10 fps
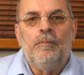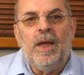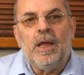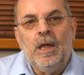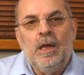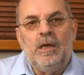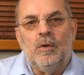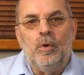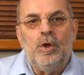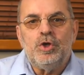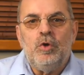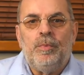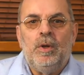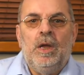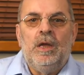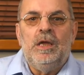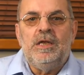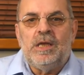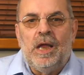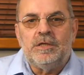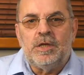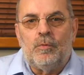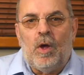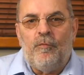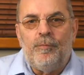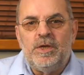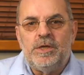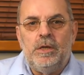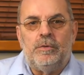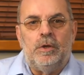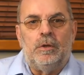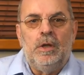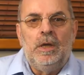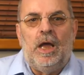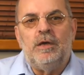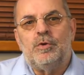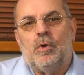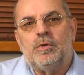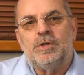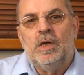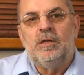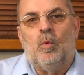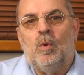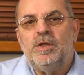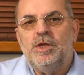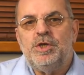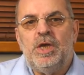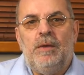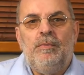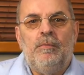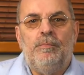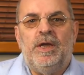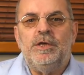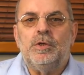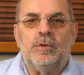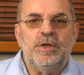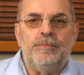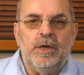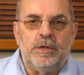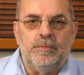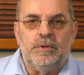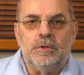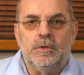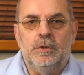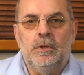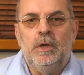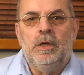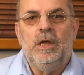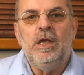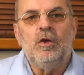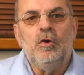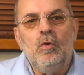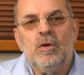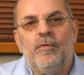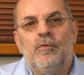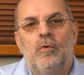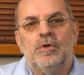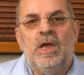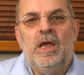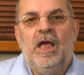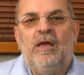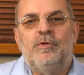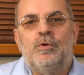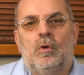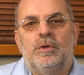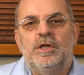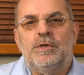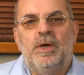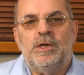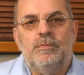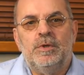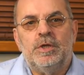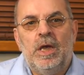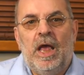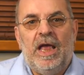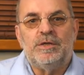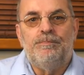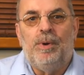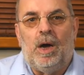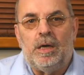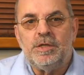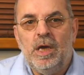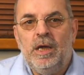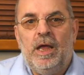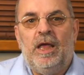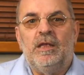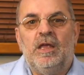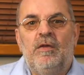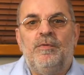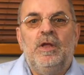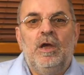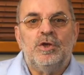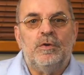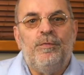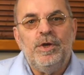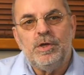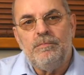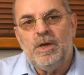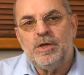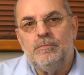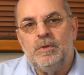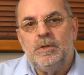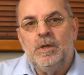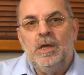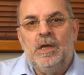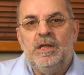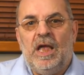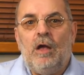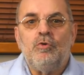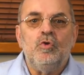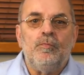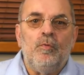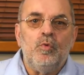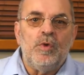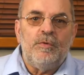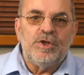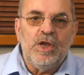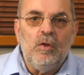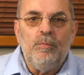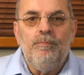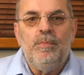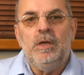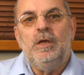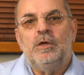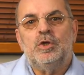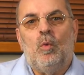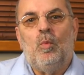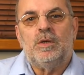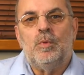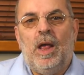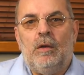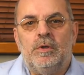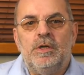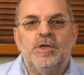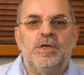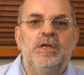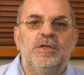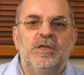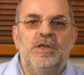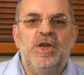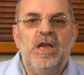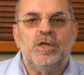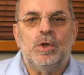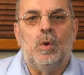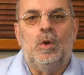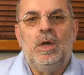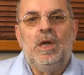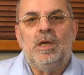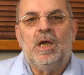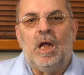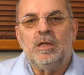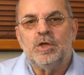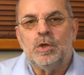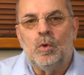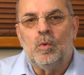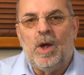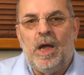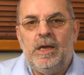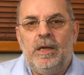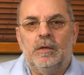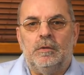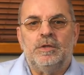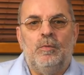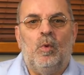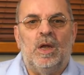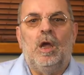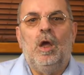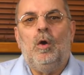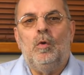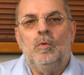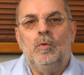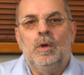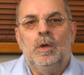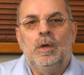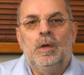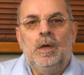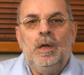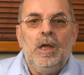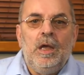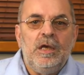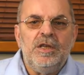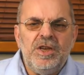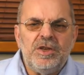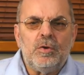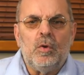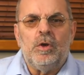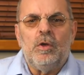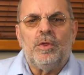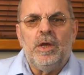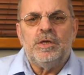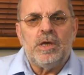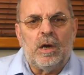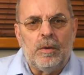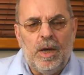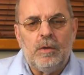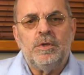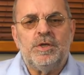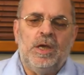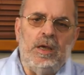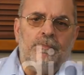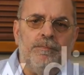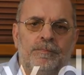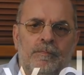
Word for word: Back in the workshop he takes the rough material and draws the wanted shape based on his measurements. He could of course have drawn his measurements as bars and given sufficient measurement the outcome would still be somewhat rounded since the jigsaw can't saw right angles in go. In the digital audio, things are about the same.